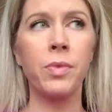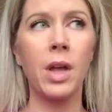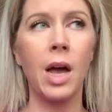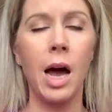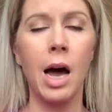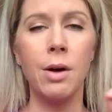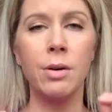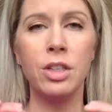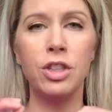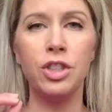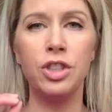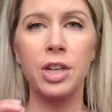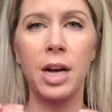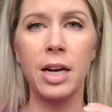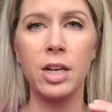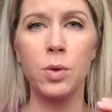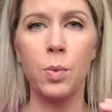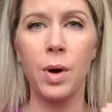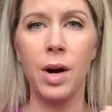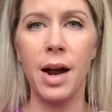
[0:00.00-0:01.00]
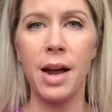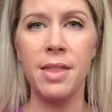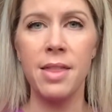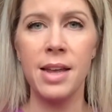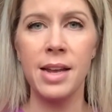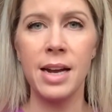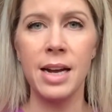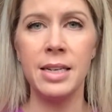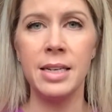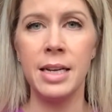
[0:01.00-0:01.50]
I'll inject where I
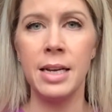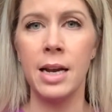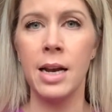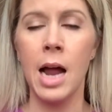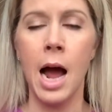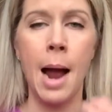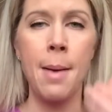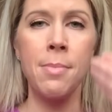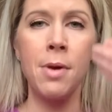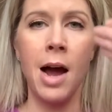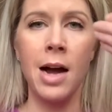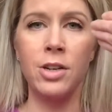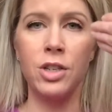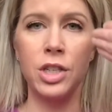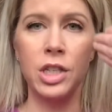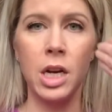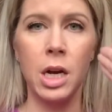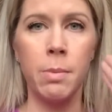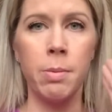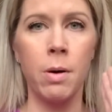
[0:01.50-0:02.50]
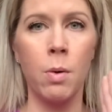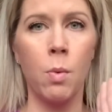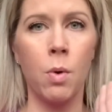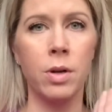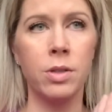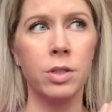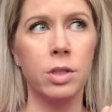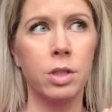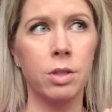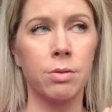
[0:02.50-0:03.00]
think I need it. I'm not just gonna put
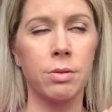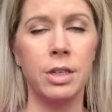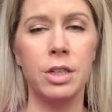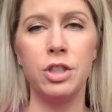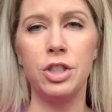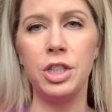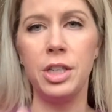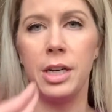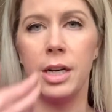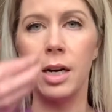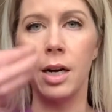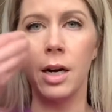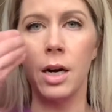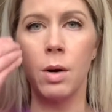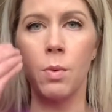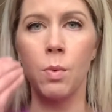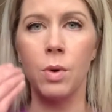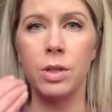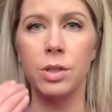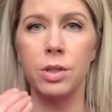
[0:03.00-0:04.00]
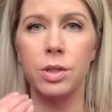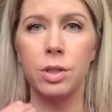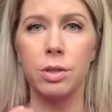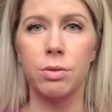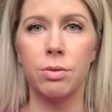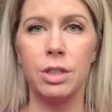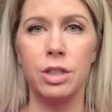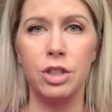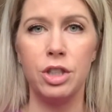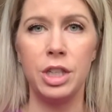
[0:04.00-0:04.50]
one syringe here and one
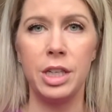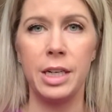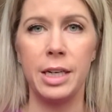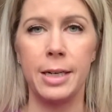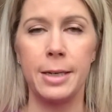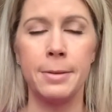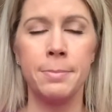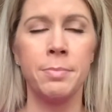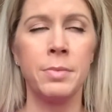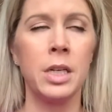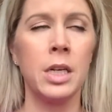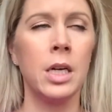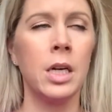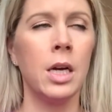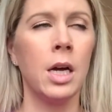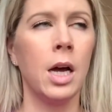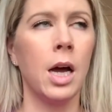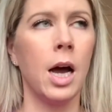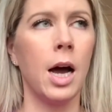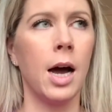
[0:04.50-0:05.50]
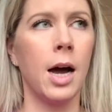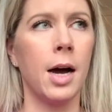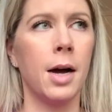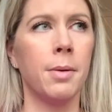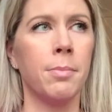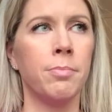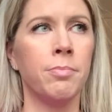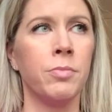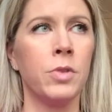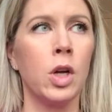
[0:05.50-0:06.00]
syringe here.
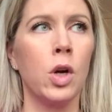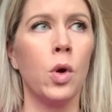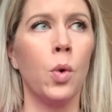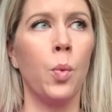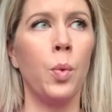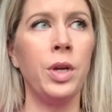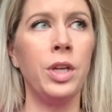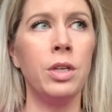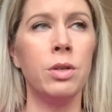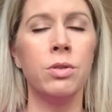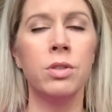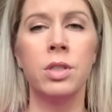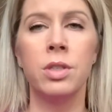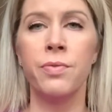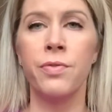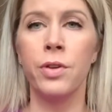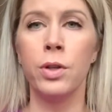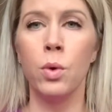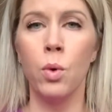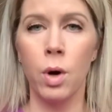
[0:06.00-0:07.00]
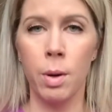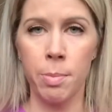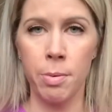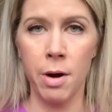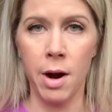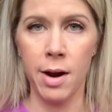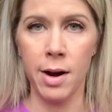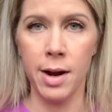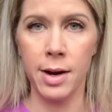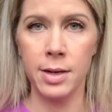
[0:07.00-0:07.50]
We used velour
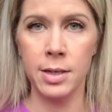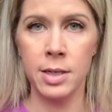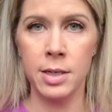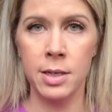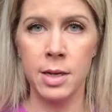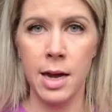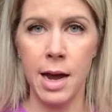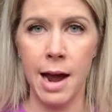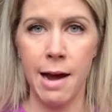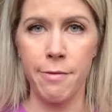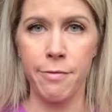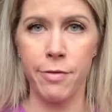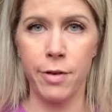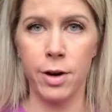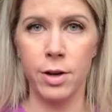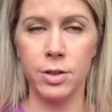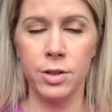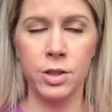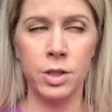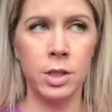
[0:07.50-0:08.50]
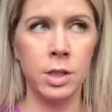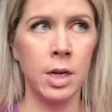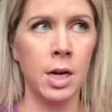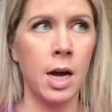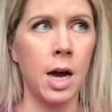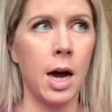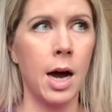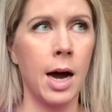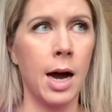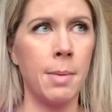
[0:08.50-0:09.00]
product at first.
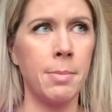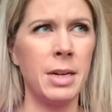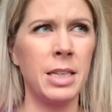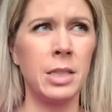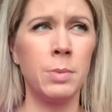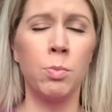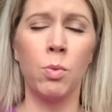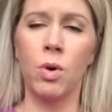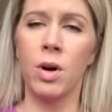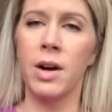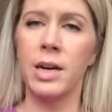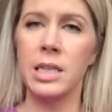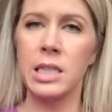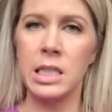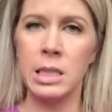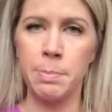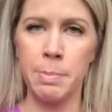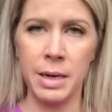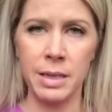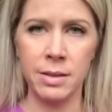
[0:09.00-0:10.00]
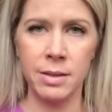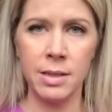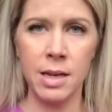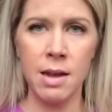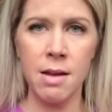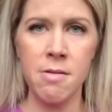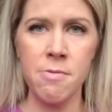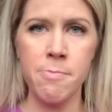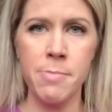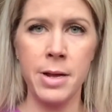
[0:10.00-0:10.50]
It's more
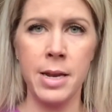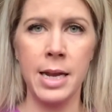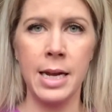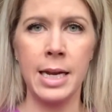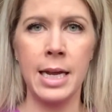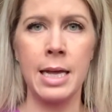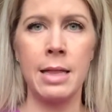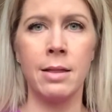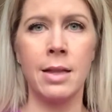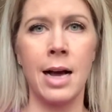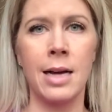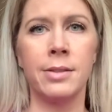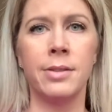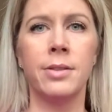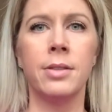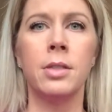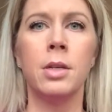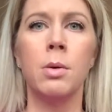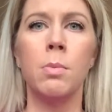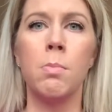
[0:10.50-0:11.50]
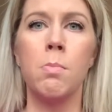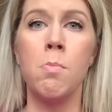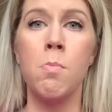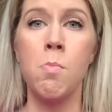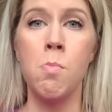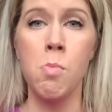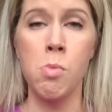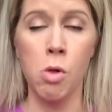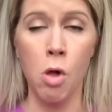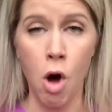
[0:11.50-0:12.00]
expensive, but it can last
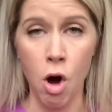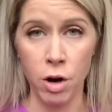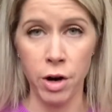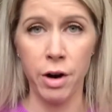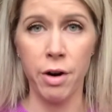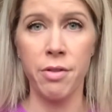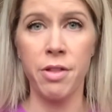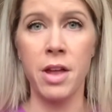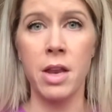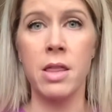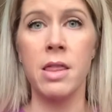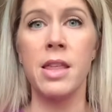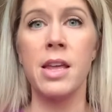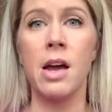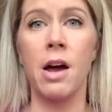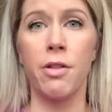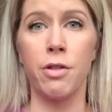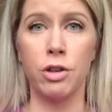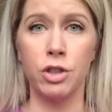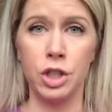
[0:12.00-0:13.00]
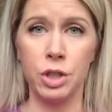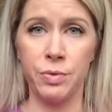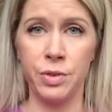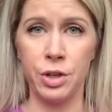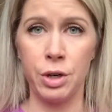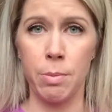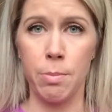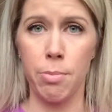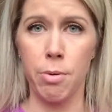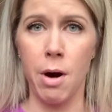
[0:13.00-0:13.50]
longer than the other
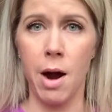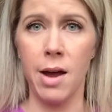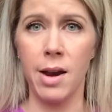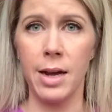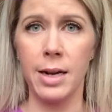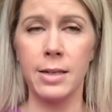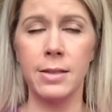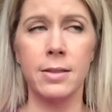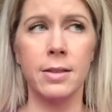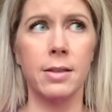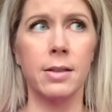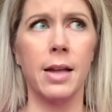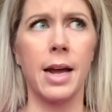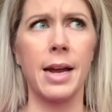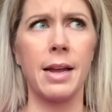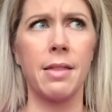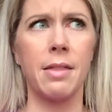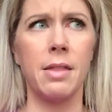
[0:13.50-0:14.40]
Juvaderm products, like